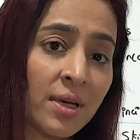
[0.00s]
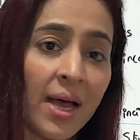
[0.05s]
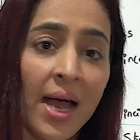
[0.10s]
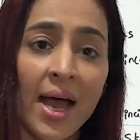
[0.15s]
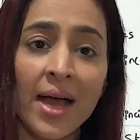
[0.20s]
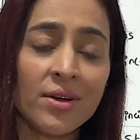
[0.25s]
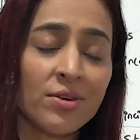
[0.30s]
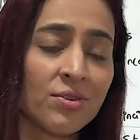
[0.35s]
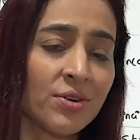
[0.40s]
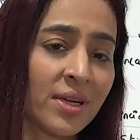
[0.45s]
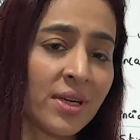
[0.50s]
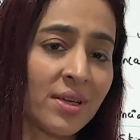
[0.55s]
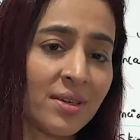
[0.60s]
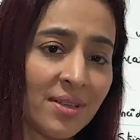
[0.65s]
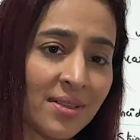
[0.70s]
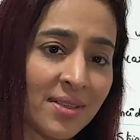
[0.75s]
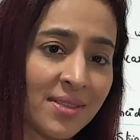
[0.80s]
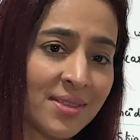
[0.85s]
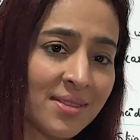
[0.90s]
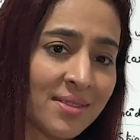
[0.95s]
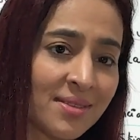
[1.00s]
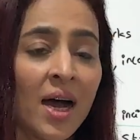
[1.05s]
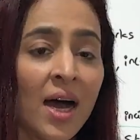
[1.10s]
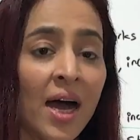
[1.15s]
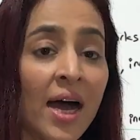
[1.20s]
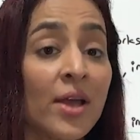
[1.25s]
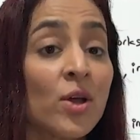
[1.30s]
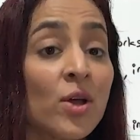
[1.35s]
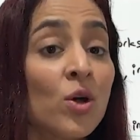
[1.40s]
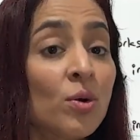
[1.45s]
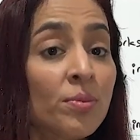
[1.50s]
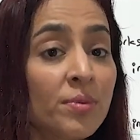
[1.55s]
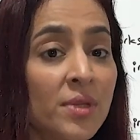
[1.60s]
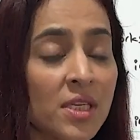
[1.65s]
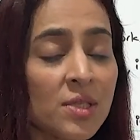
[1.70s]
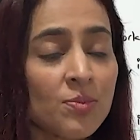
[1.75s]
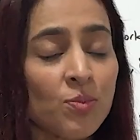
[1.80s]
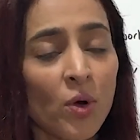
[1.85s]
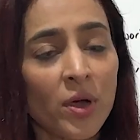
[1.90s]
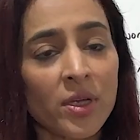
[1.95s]
and wrinkles. I hope
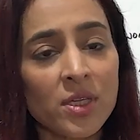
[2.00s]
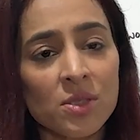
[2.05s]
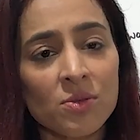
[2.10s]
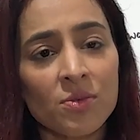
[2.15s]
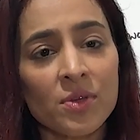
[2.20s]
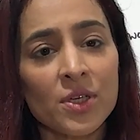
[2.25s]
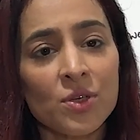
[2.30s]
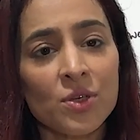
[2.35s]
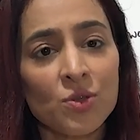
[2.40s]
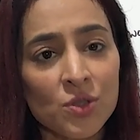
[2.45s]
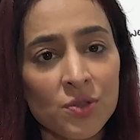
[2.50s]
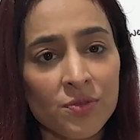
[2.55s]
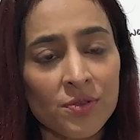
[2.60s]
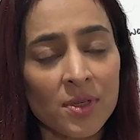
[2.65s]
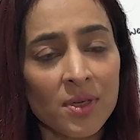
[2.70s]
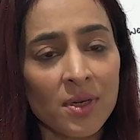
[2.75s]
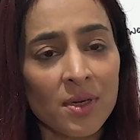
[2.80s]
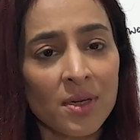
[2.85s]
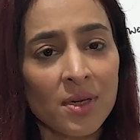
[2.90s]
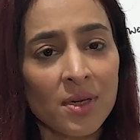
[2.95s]
these points were useful.